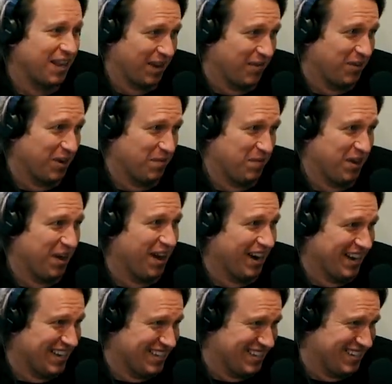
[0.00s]
and I'm going to be
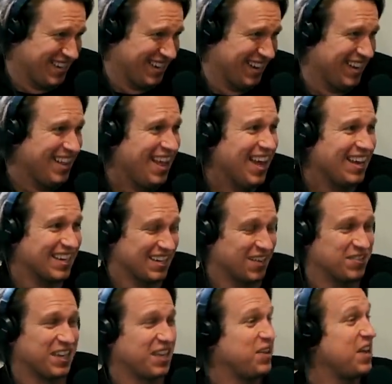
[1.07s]
honest. Cunties? Because I
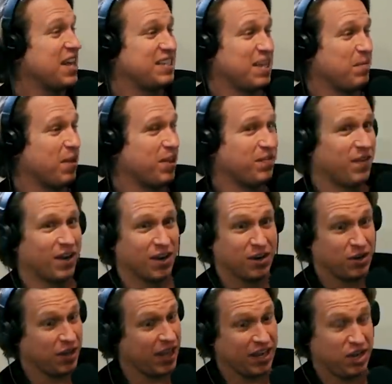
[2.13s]
was like, you can't say motherfucker,
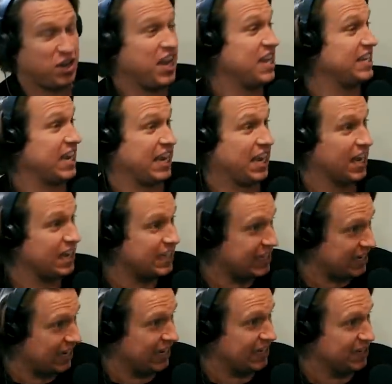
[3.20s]
and you're like, you can't say cunt
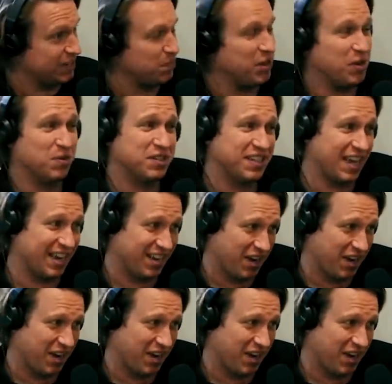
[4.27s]
tease, but you were saying